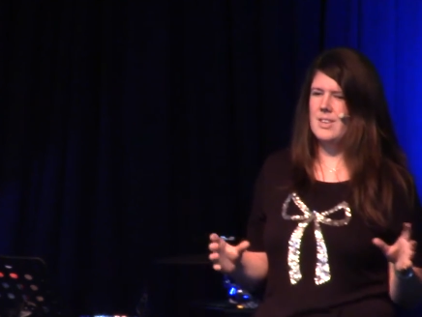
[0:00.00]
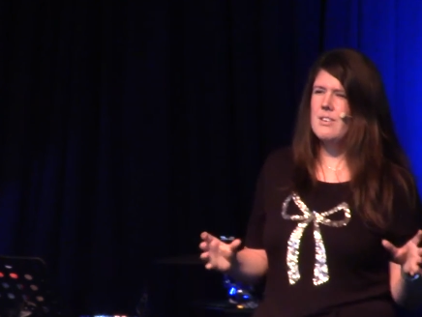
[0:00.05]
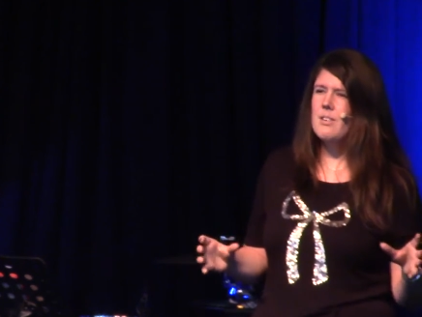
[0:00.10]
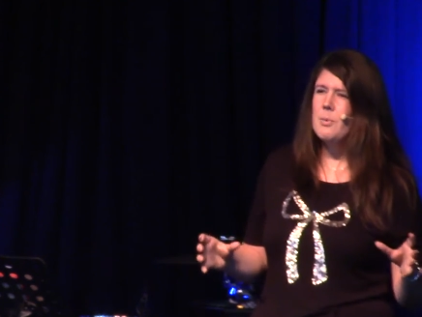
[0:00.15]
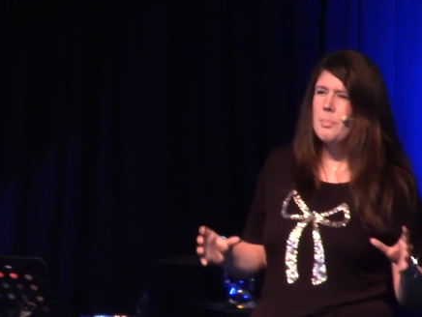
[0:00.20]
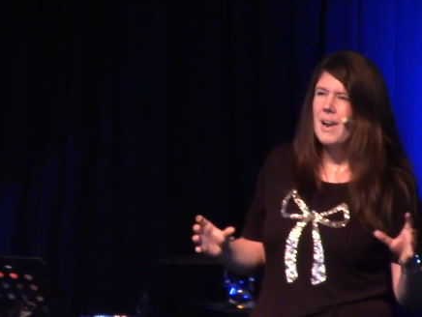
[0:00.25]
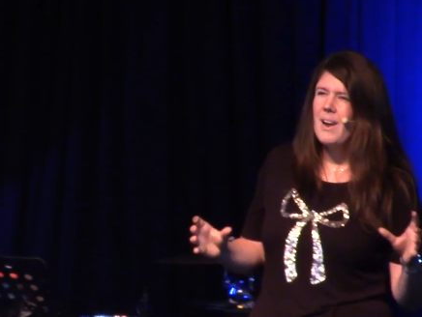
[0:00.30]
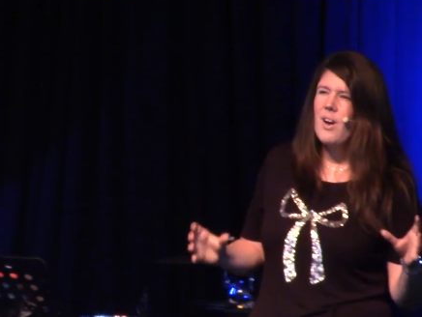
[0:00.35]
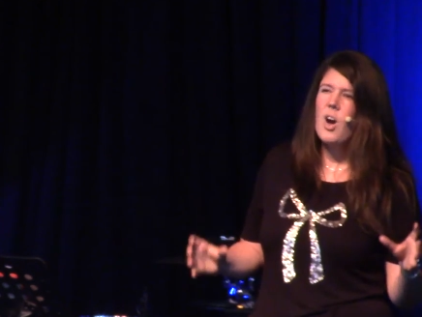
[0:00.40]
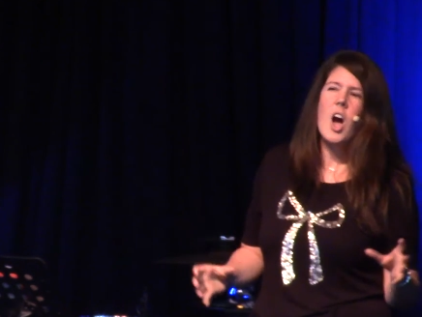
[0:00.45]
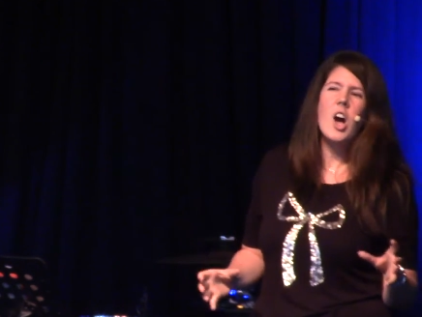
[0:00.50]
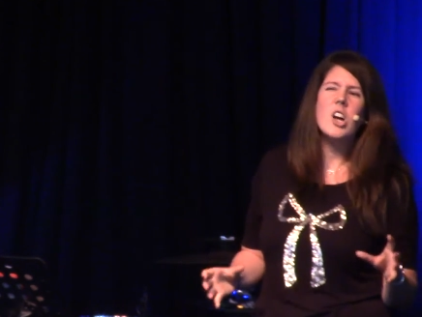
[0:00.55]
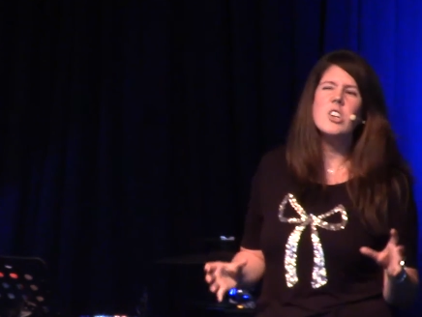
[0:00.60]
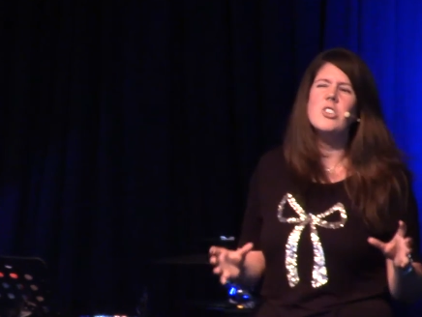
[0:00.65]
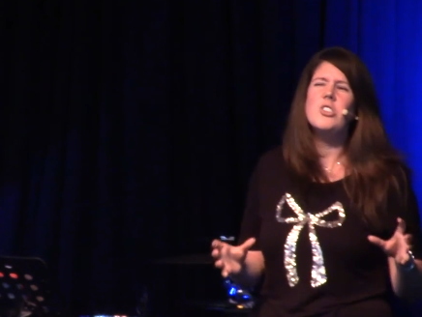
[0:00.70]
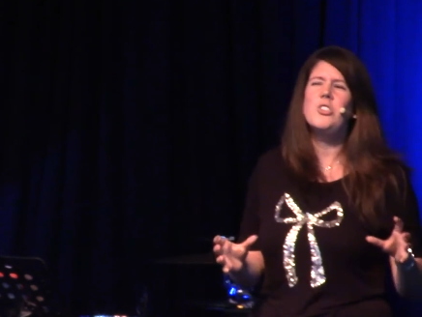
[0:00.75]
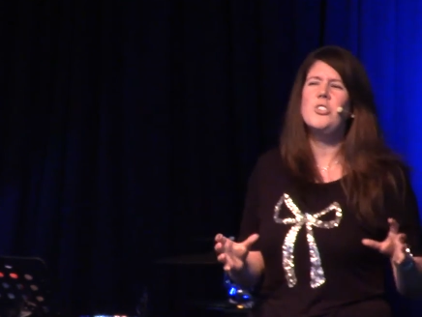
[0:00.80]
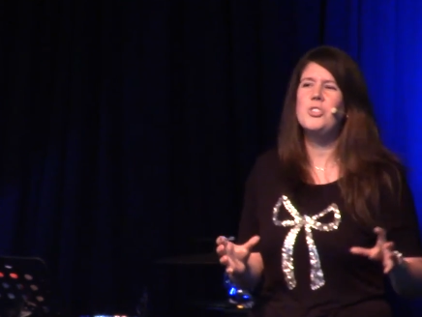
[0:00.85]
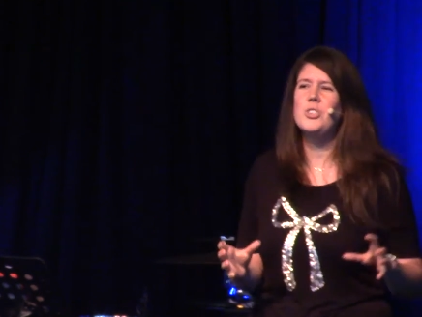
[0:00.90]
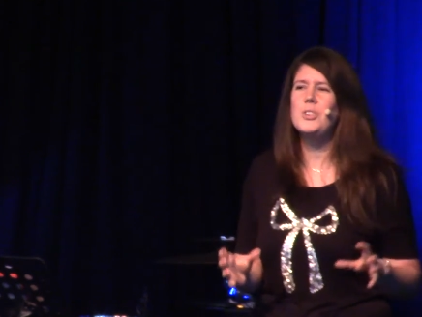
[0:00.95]
There are about
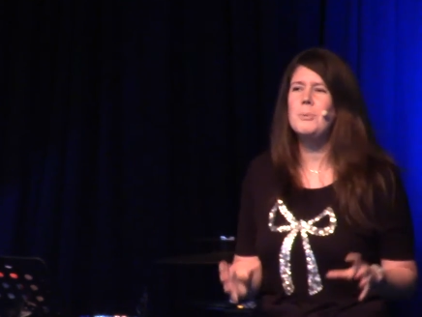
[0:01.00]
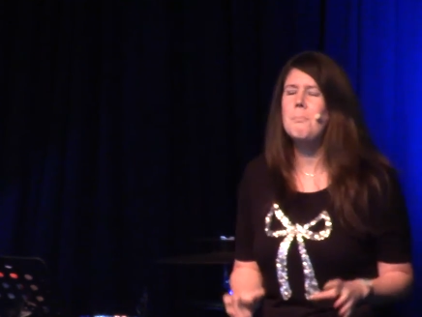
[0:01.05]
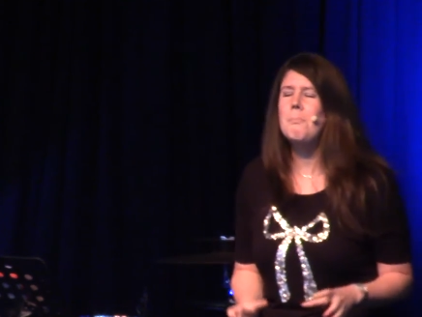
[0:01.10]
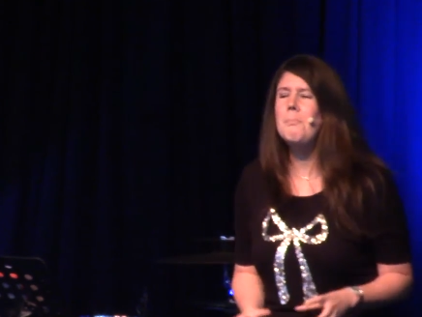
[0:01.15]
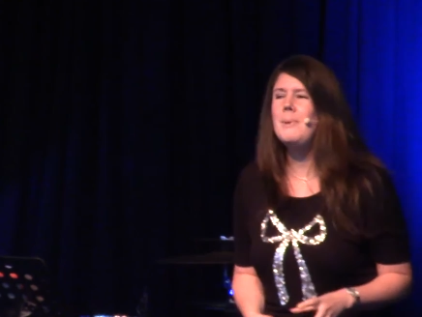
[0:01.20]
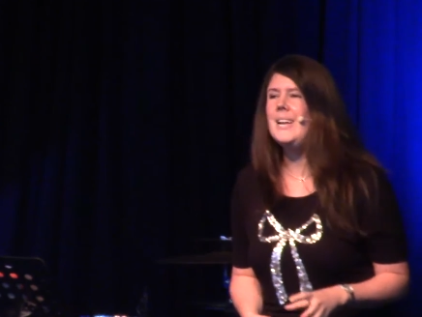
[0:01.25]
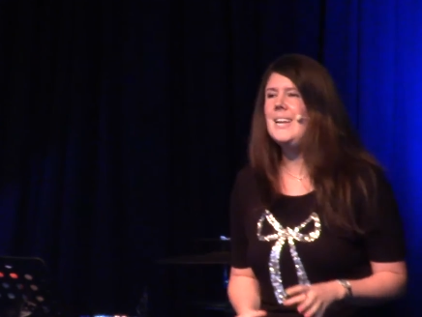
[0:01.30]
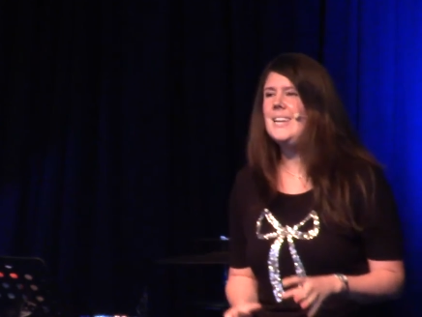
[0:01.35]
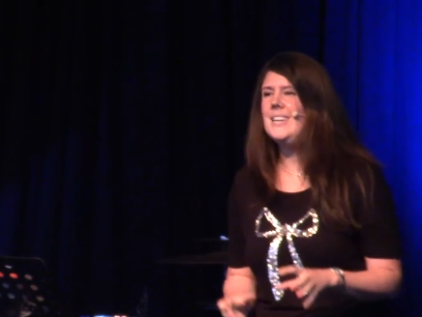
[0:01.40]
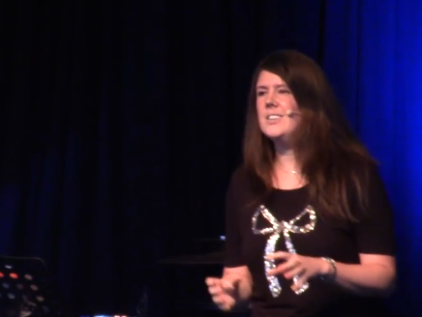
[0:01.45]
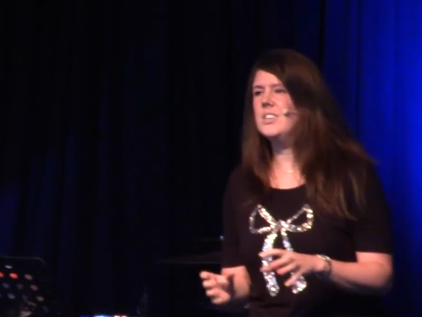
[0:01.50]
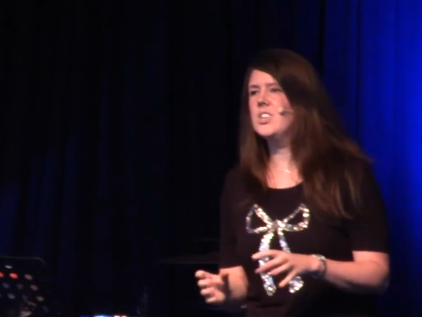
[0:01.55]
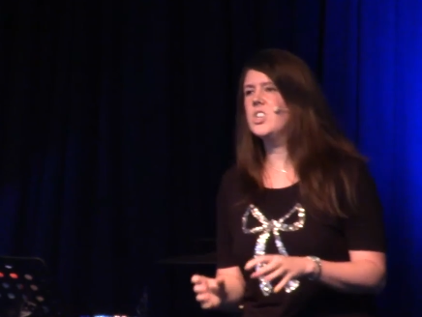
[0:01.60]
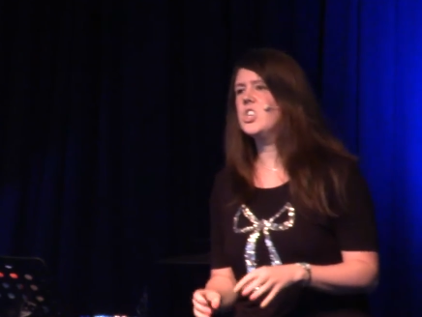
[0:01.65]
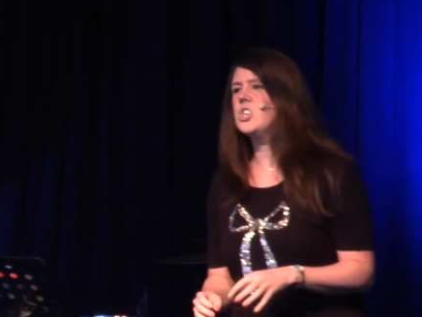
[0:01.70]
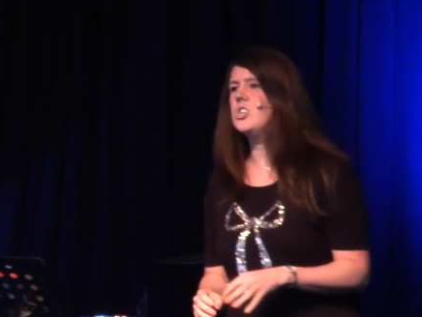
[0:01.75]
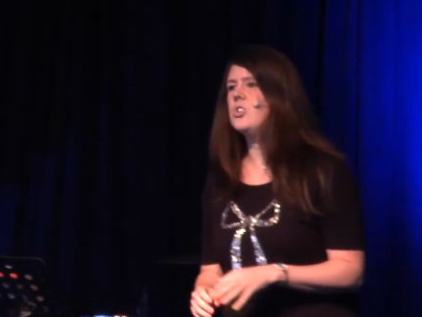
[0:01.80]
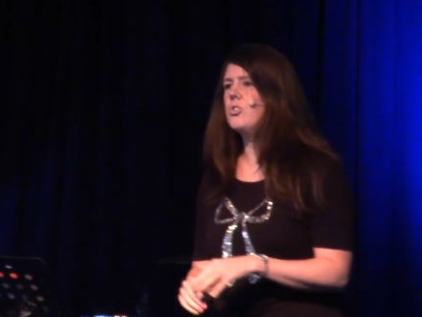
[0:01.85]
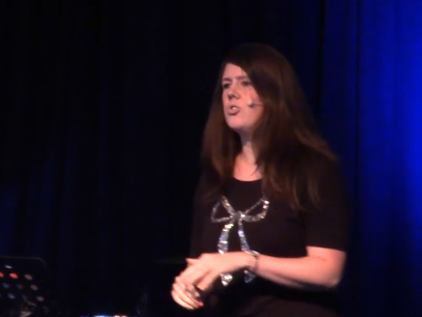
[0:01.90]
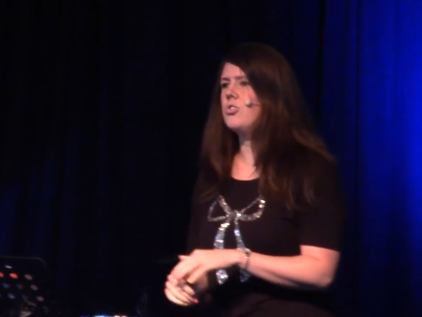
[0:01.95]
100 million
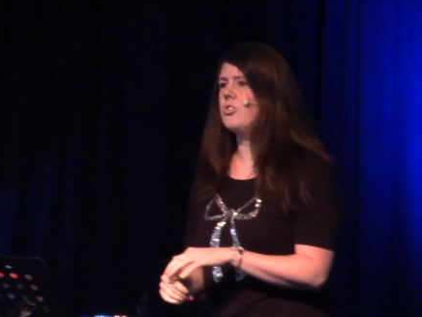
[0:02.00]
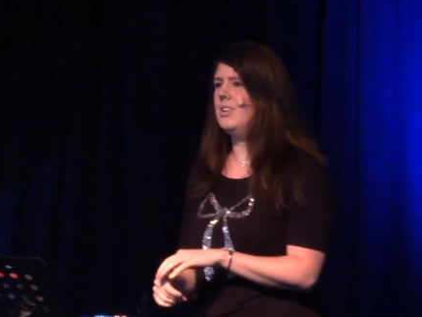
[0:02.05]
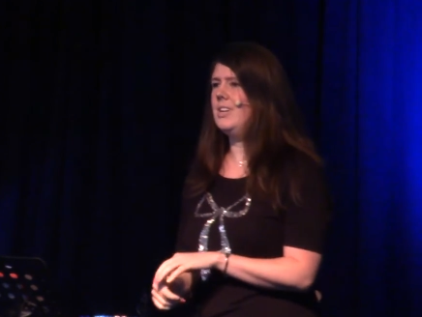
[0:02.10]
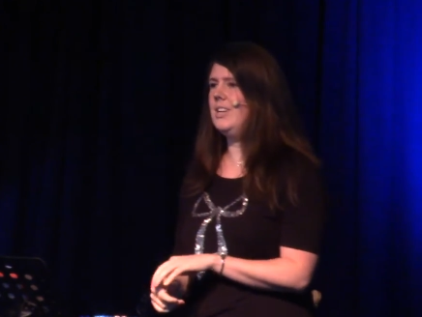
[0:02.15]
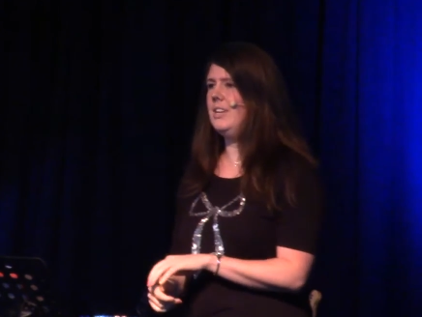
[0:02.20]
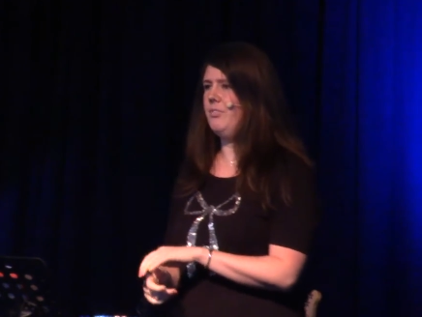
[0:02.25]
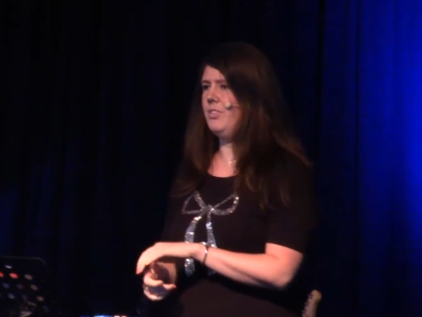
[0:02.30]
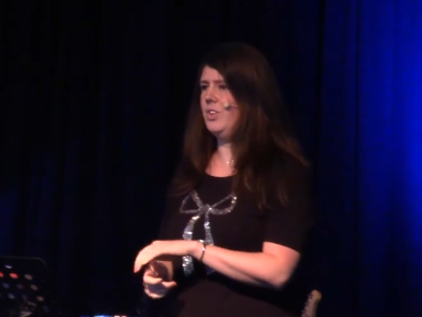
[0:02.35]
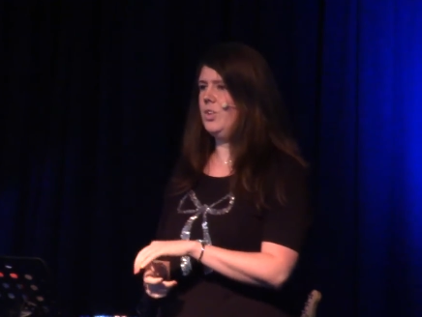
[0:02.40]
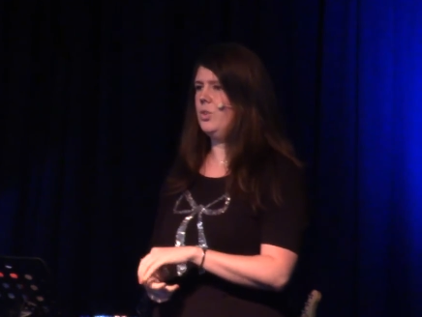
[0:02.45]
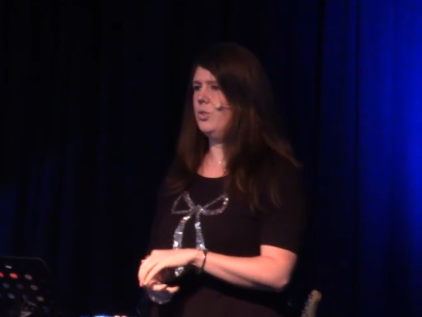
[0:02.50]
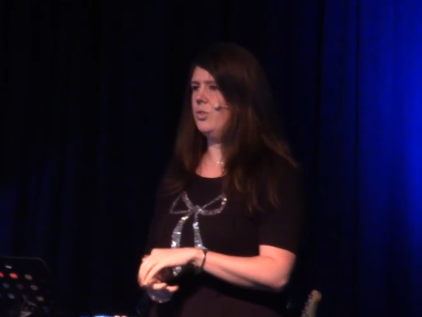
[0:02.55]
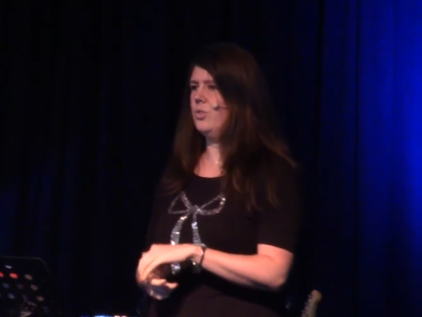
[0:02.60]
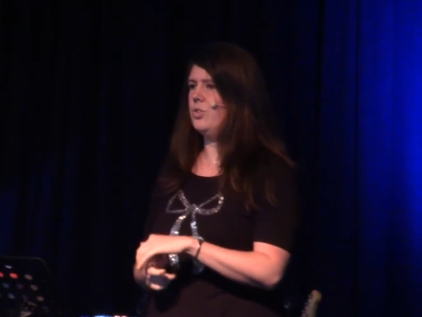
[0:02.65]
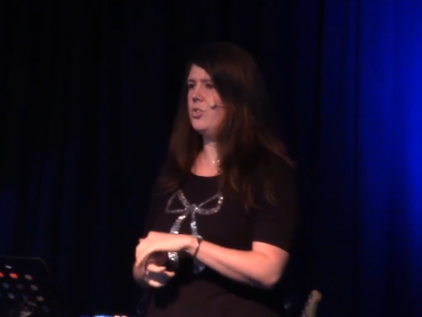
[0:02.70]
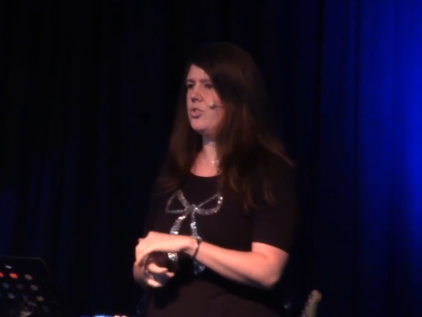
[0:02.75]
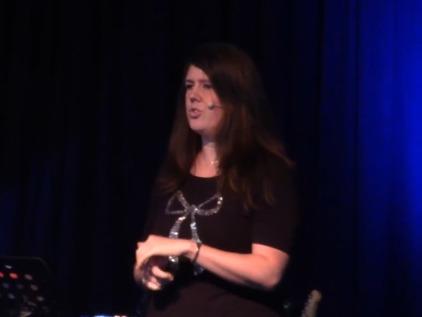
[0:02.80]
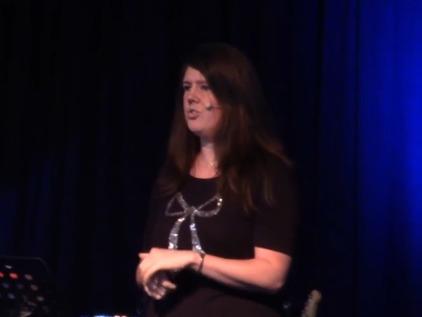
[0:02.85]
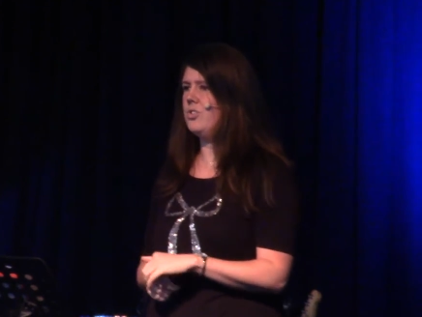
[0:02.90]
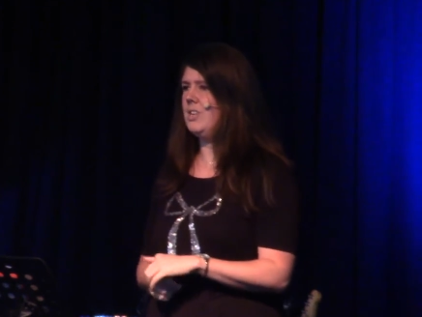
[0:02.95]
children living on
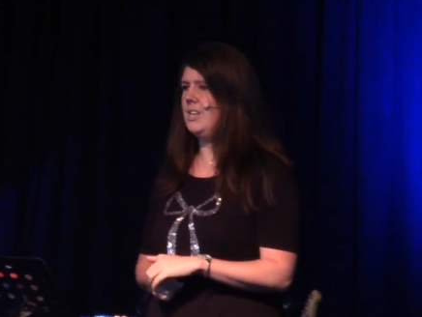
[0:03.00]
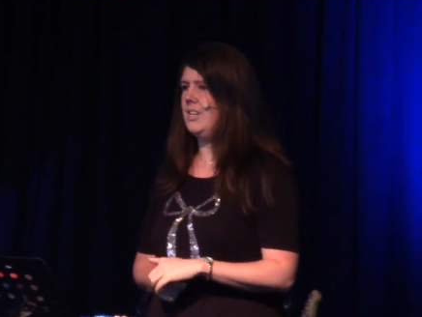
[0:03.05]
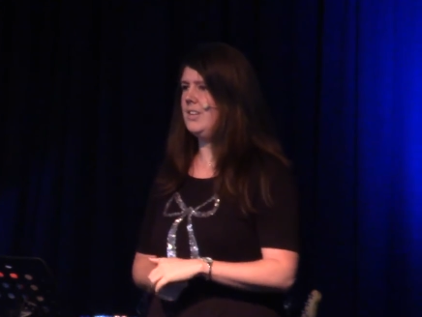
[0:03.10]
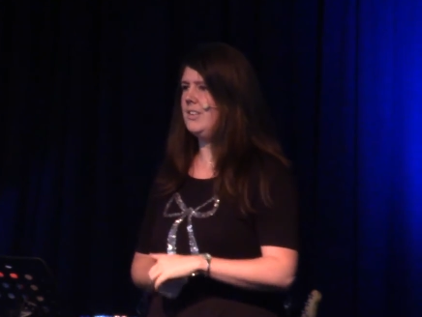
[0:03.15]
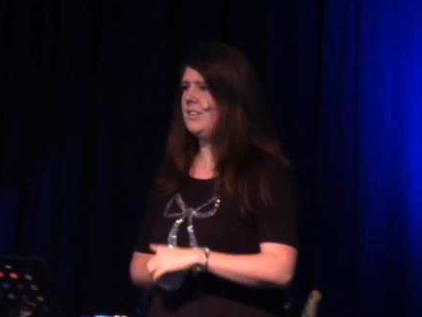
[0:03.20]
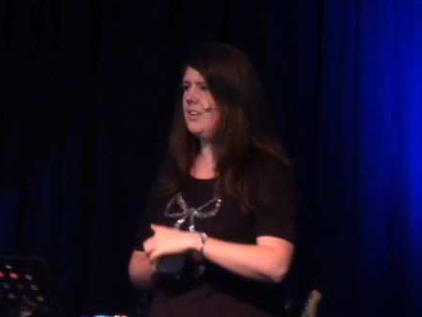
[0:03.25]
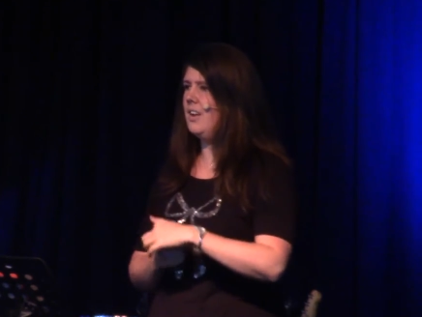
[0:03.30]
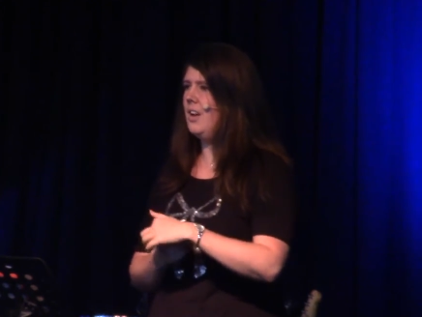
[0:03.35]
the streets.